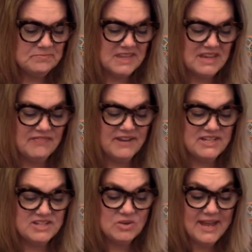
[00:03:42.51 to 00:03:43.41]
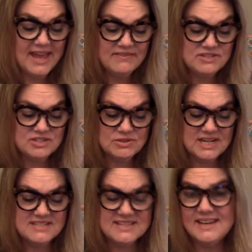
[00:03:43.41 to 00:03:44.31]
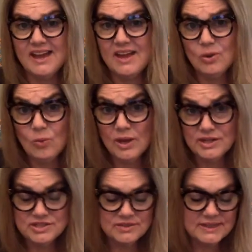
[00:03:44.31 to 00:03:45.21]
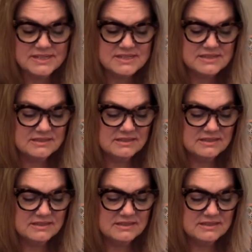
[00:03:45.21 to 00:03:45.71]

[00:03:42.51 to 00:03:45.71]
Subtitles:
"If I don't have to do it," I said, "I don't want to do it.